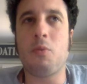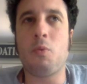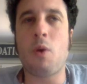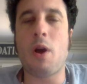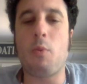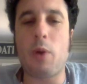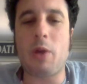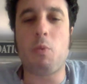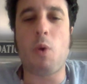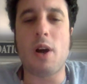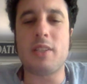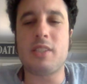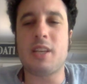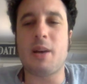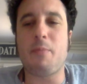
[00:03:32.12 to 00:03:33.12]
when we
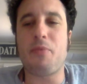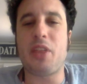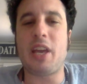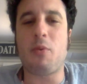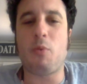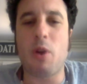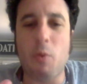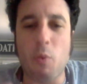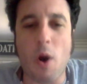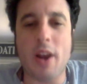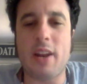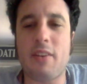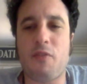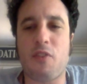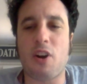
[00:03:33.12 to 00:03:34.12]
want something, we want
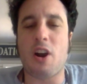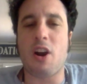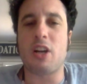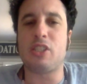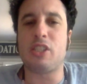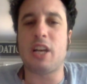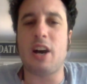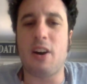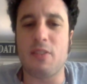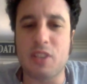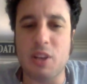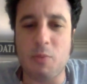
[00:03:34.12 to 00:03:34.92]
it for ourselves,